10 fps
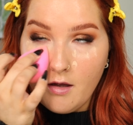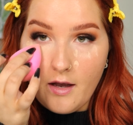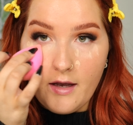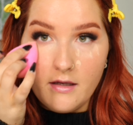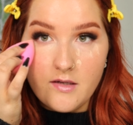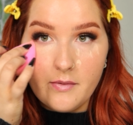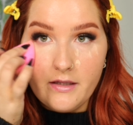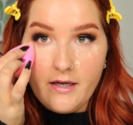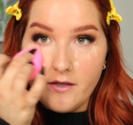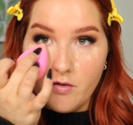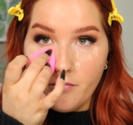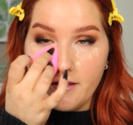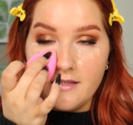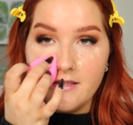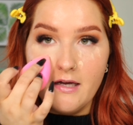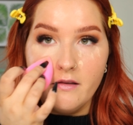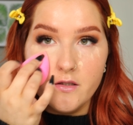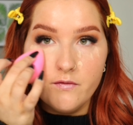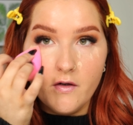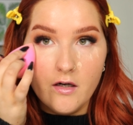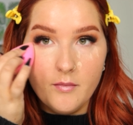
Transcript: And typically I don't bring this down this far,